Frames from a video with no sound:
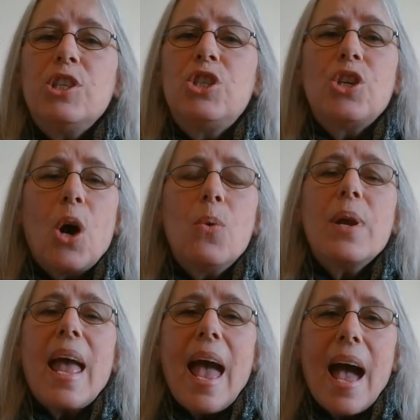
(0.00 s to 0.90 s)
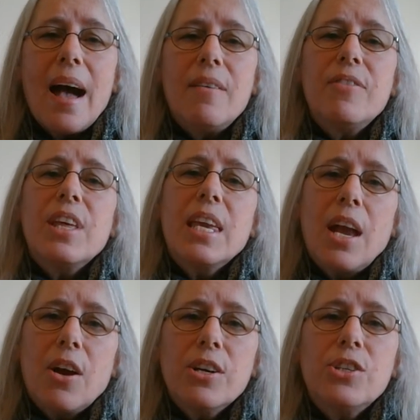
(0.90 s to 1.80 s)
don't have the
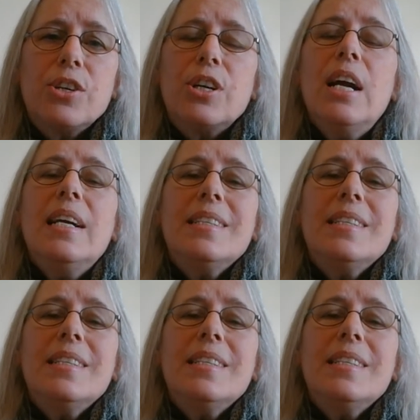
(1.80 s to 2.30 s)
character